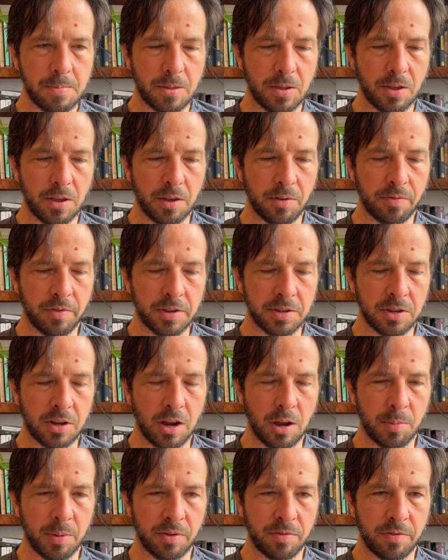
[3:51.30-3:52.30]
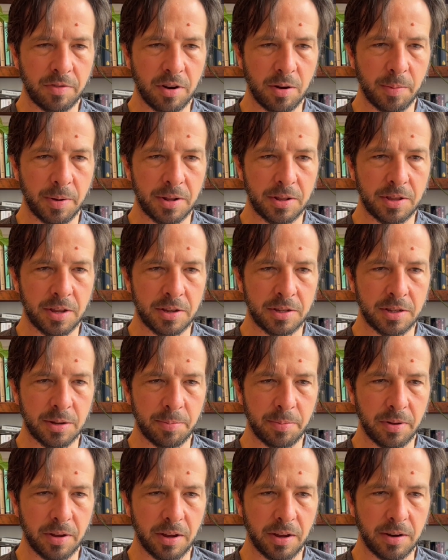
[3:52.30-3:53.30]
if it's coming from a
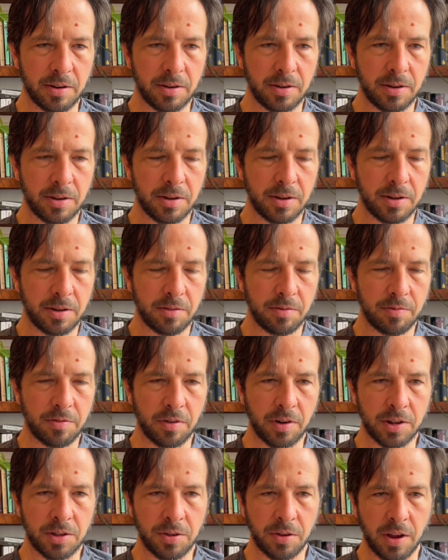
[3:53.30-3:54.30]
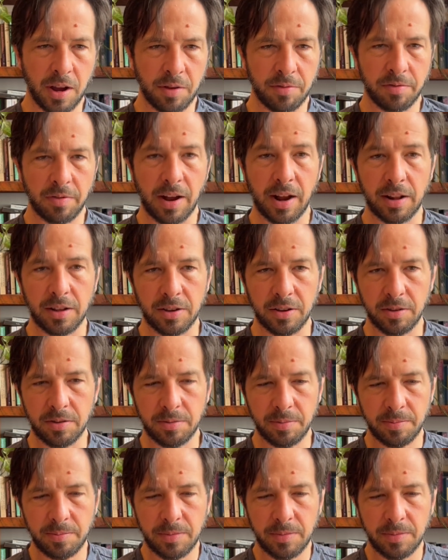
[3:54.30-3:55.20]
discipline for it to have value,